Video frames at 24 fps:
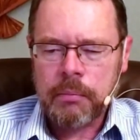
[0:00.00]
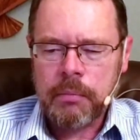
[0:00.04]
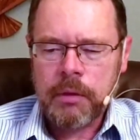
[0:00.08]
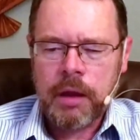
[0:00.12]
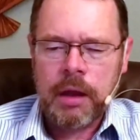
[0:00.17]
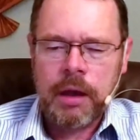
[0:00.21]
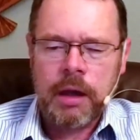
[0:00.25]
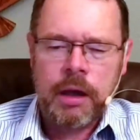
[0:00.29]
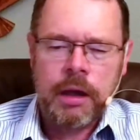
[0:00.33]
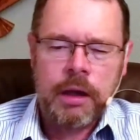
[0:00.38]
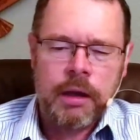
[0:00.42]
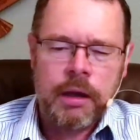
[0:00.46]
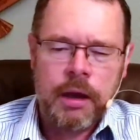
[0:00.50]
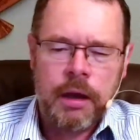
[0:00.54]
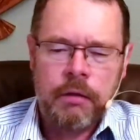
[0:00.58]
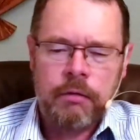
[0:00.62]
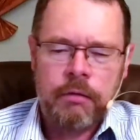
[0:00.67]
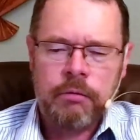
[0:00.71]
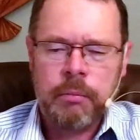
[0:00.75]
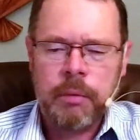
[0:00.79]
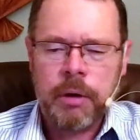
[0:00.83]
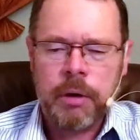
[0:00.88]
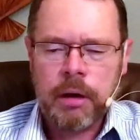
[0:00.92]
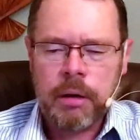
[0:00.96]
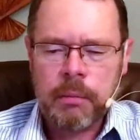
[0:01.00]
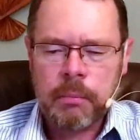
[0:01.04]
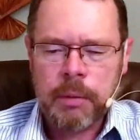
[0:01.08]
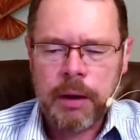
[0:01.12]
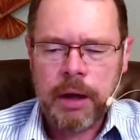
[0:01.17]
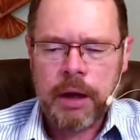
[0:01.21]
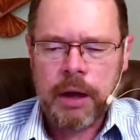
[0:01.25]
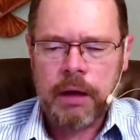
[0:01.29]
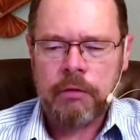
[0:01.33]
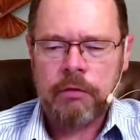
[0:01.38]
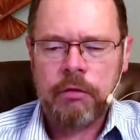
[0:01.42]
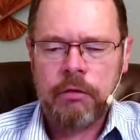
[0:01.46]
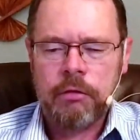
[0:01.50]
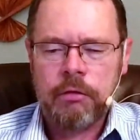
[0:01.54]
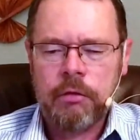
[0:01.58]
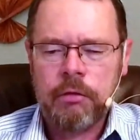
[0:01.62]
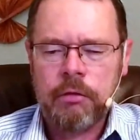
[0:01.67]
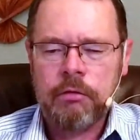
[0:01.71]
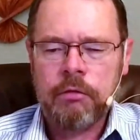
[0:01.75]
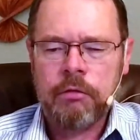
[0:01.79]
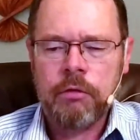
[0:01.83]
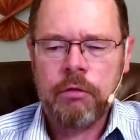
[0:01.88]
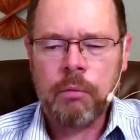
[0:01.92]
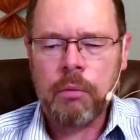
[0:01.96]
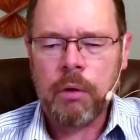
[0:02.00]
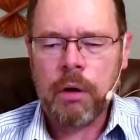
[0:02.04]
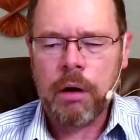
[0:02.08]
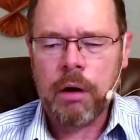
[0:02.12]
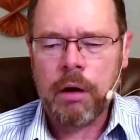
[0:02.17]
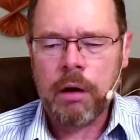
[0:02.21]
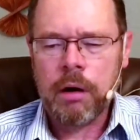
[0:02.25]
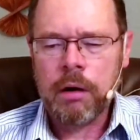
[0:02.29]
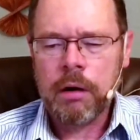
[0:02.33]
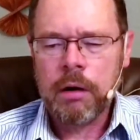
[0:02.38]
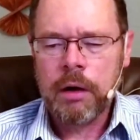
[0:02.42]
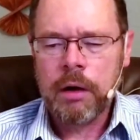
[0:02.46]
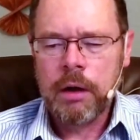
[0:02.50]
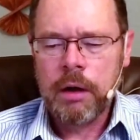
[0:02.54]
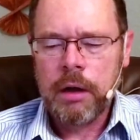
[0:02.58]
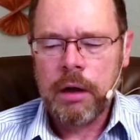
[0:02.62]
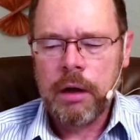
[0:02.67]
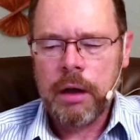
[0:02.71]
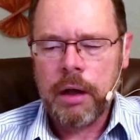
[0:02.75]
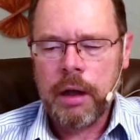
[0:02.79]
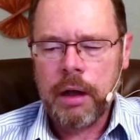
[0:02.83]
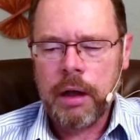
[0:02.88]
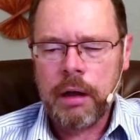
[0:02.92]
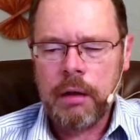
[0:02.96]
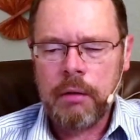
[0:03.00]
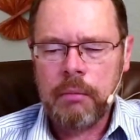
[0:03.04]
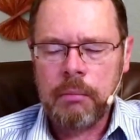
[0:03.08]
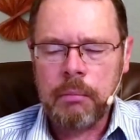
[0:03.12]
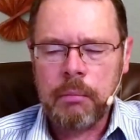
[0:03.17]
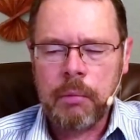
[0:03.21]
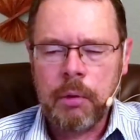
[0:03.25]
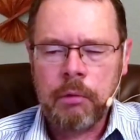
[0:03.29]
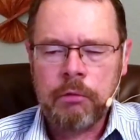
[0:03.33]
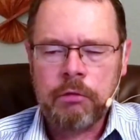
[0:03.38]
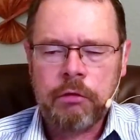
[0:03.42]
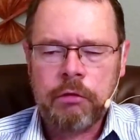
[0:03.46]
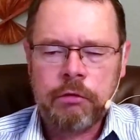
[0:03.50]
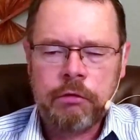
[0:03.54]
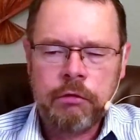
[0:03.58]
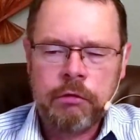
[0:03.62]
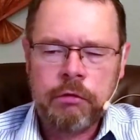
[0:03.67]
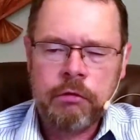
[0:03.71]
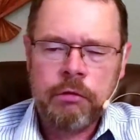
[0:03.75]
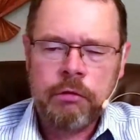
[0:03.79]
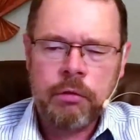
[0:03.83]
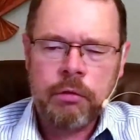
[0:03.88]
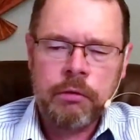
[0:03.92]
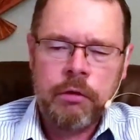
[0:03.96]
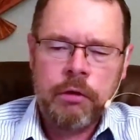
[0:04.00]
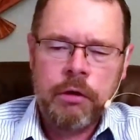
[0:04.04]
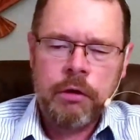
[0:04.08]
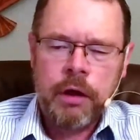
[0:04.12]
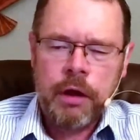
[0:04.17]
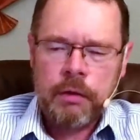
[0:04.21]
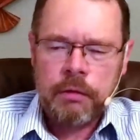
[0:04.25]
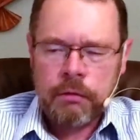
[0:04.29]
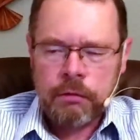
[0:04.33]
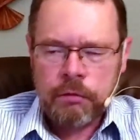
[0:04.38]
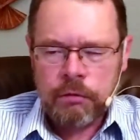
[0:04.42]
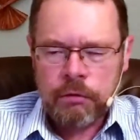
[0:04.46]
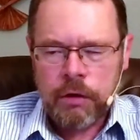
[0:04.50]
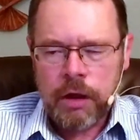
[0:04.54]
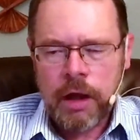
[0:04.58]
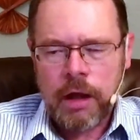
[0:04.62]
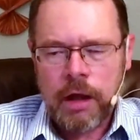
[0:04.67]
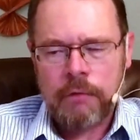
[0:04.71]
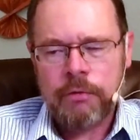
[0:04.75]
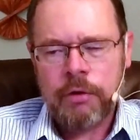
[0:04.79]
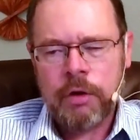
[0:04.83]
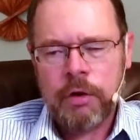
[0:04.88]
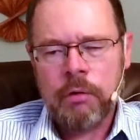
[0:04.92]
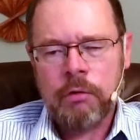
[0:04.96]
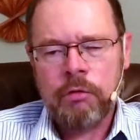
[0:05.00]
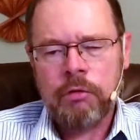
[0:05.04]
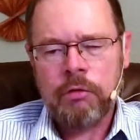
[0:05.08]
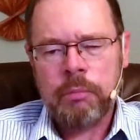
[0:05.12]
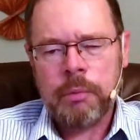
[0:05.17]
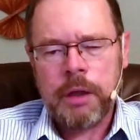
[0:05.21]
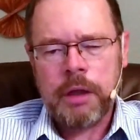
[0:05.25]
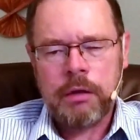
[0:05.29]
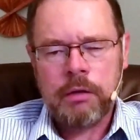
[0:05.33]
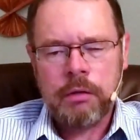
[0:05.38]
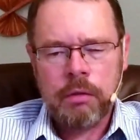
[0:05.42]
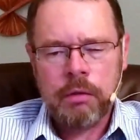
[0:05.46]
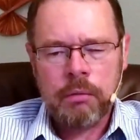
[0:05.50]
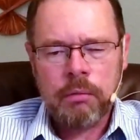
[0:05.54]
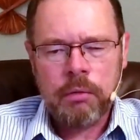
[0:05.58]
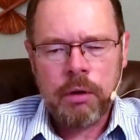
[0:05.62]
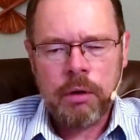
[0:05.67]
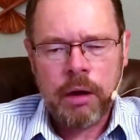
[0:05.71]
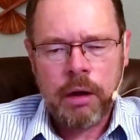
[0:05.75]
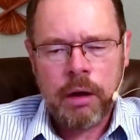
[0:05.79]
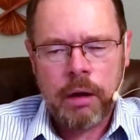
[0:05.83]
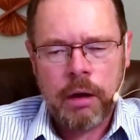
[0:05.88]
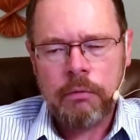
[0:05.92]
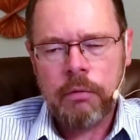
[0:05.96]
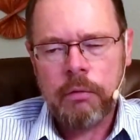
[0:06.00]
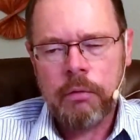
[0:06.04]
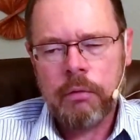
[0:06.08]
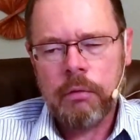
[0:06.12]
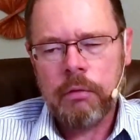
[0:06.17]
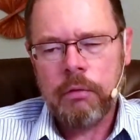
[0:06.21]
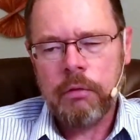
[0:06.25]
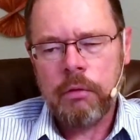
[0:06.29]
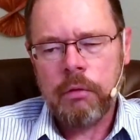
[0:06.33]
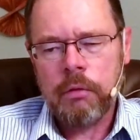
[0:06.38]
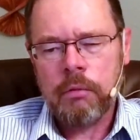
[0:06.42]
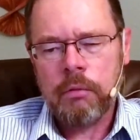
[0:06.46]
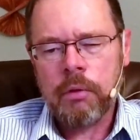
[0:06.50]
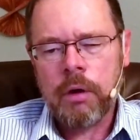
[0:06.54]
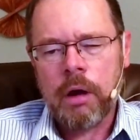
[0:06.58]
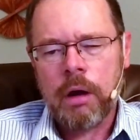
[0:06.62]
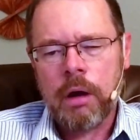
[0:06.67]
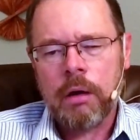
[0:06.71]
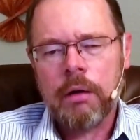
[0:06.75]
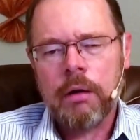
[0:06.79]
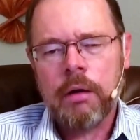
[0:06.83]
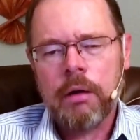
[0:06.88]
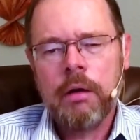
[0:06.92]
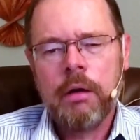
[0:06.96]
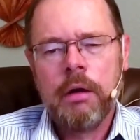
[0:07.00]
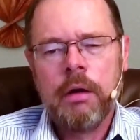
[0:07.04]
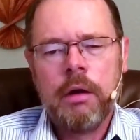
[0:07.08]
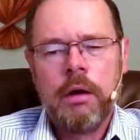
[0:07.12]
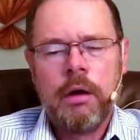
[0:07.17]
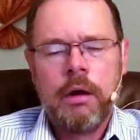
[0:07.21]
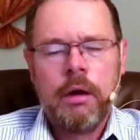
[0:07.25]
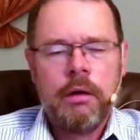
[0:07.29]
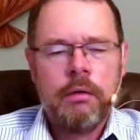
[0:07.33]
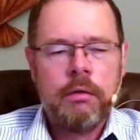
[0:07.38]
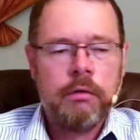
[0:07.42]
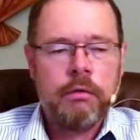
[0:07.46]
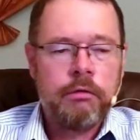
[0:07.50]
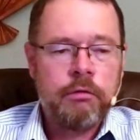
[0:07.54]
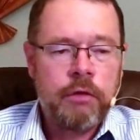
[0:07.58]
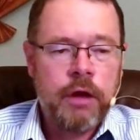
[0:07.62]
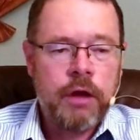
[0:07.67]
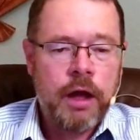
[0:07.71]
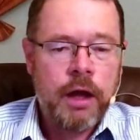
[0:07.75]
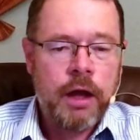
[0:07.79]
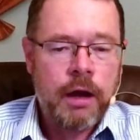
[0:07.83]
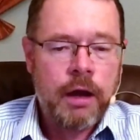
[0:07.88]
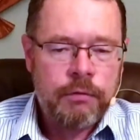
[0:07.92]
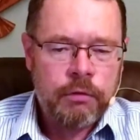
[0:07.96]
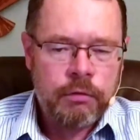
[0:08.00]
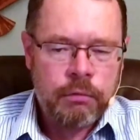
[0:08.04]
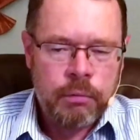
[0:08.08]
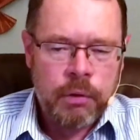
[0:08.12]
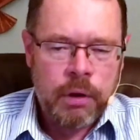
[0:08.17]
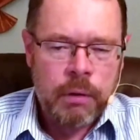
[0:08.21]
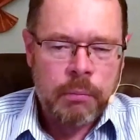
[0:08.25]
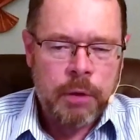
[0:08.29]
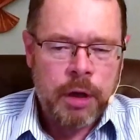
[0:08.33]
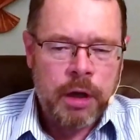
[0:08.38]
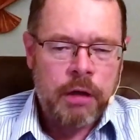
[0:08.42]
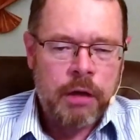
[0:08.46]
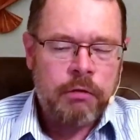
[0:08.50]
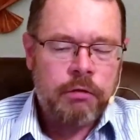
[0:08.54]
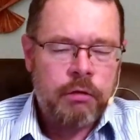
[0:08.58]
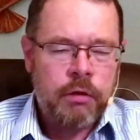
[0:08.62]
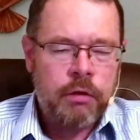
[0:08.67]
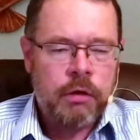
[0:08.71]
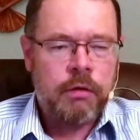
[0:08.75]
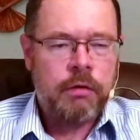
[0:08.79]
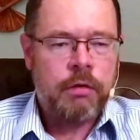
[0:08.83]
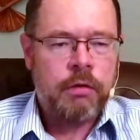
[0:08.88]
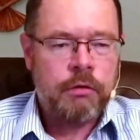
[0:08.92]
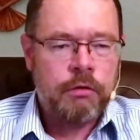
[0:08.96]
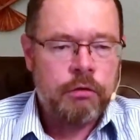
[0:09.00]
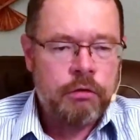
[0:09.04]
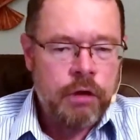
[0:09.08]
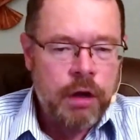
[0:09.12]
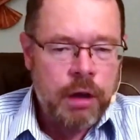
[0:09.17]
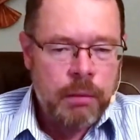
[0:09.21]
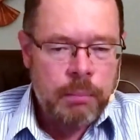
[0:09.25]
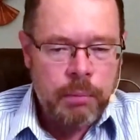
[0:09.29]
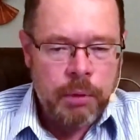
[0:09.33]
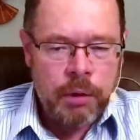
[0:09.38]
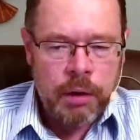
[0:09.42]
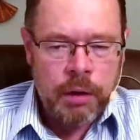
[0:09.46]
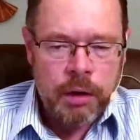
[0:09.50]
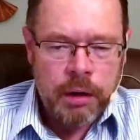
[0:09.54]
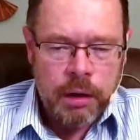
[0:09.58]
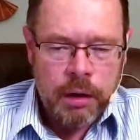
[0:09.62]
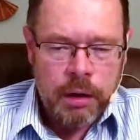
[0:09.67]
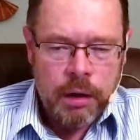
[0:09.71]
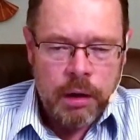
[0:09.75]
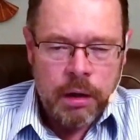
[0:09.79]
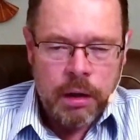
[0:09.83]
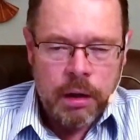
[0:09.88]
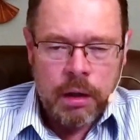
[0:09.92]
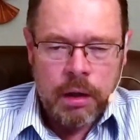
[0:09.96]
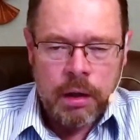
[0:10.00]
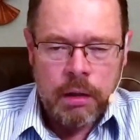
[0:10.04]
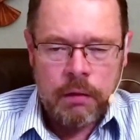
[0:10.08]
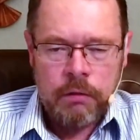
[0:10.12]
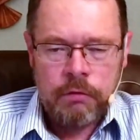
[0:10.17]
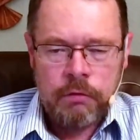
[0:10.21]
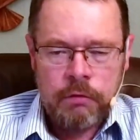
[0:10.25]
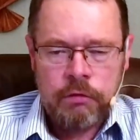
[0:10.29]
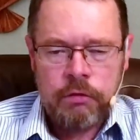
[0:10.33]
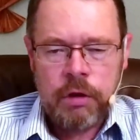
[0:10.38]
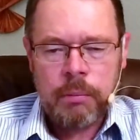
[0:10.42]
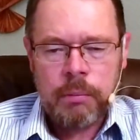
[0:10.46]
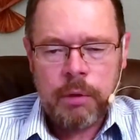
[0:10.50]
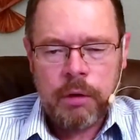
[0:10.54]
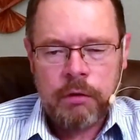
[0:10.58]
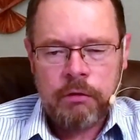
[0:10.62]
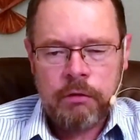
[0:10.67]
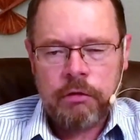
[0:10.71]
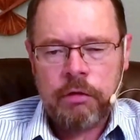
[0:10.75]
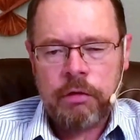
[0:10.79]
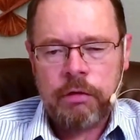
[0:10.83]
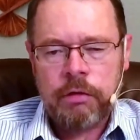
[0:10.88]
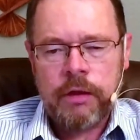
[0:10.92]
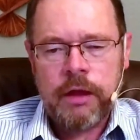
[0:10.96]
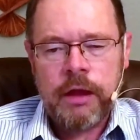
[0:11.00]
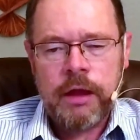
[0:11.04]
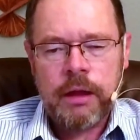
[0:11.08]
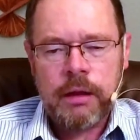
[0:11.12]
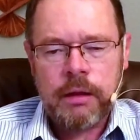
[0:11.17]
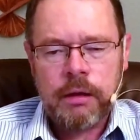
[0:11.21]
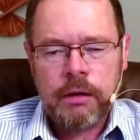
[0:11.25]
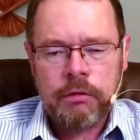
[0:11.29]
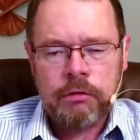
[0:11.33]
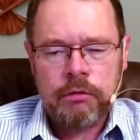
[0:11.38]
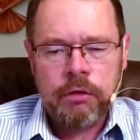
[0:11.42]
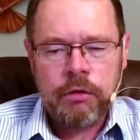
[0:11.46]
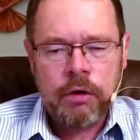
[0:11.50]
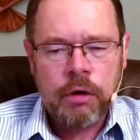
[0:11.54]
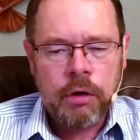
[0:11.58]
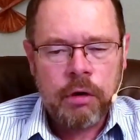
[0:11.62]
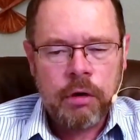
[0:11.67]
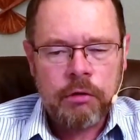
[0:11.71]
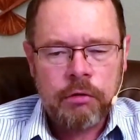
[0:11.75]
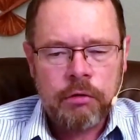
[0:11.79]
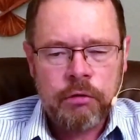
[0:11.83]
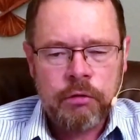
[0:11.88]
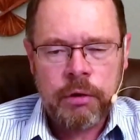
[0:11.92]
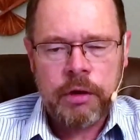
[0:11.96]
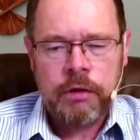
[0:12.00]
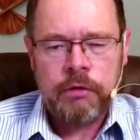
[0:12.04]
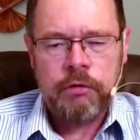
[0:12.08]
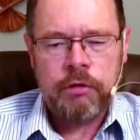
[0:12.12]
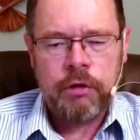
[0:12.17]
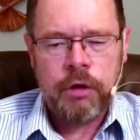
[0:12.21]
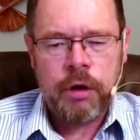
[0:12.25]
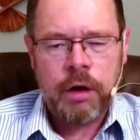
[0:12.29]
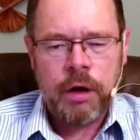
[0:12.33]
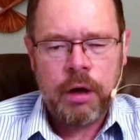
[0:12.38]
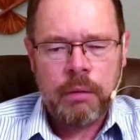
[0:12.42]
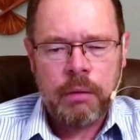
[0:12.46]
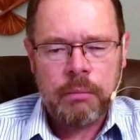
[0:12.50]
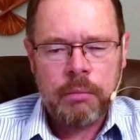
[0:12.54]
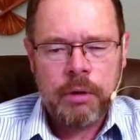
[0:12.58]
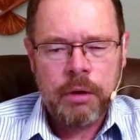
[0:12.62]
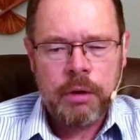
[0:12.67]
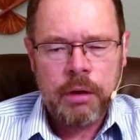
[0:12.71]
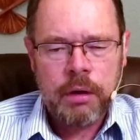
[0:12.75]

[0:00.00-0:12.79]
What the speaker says: in any case, Miriam passes, there's no water, and Moses is told to take the staff and go speak to the rock. The staff is reminiscent of the shepherd. The shepherd is a thankless, nurturing job.